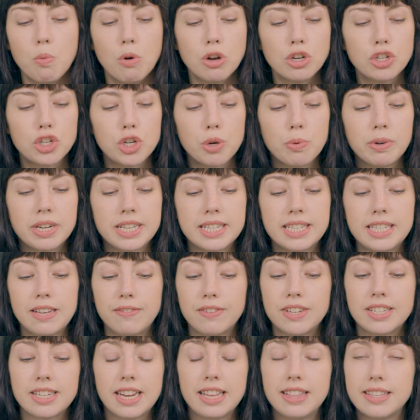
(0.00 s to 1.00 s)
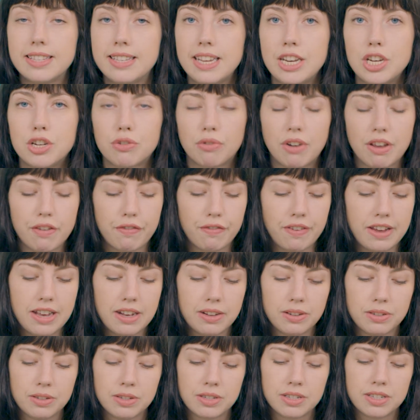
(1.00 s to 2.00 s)
want you in a 17th century
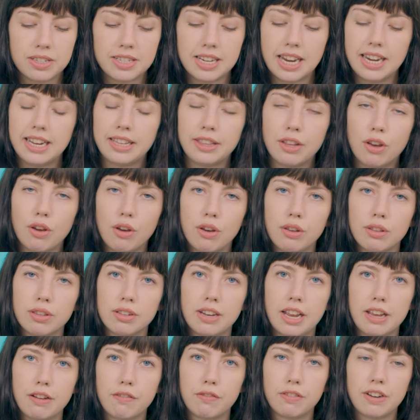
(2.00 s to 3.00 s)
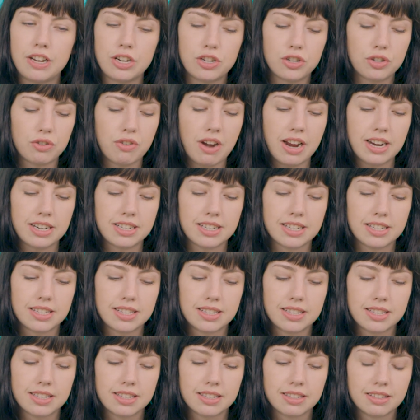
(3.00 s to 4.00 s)
field, tilling the earth like flesh
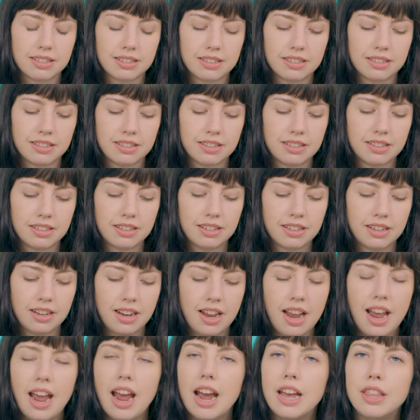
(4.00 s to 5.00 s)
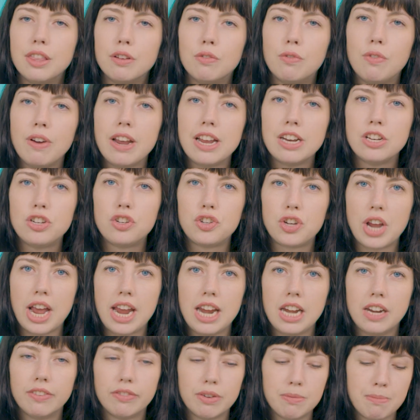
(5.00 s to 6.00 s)
tractors. In the red
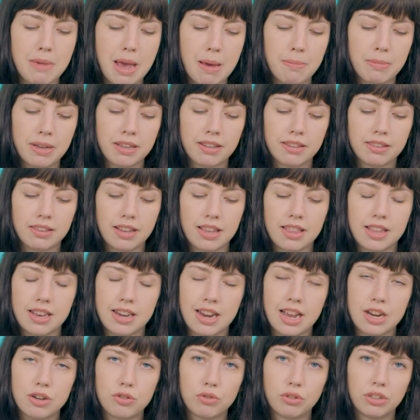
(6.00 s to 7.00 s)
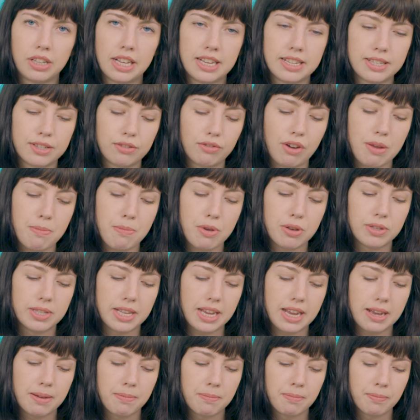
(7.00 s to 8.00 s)
shade of a mammoth in the Natural History
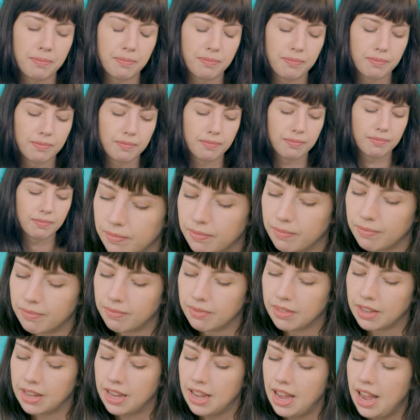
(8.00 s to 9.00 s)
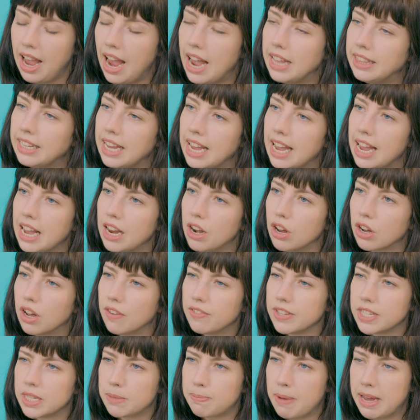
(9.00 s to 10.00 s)
Museum. In the airlock
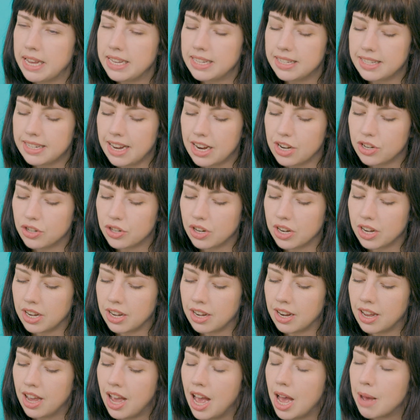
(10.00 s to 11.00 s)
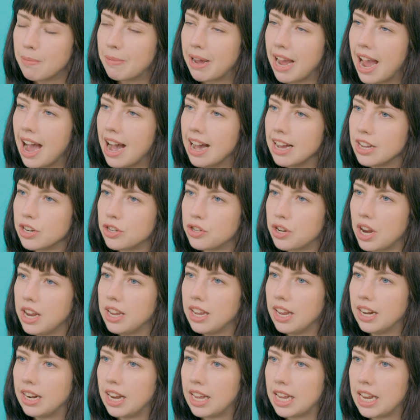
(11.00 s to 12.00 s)
of a space station, my heart
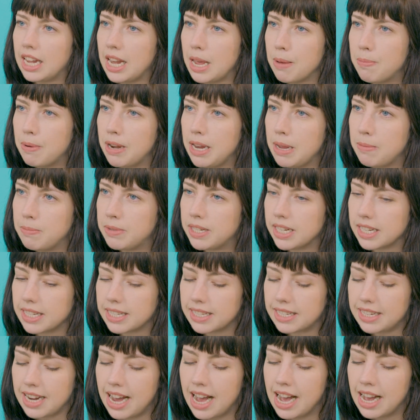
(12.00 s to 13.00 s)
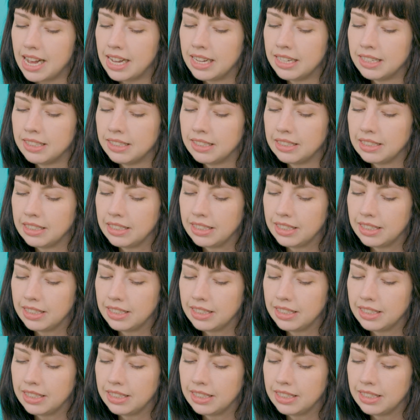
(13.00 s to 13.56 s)
shaking like an epileptic star.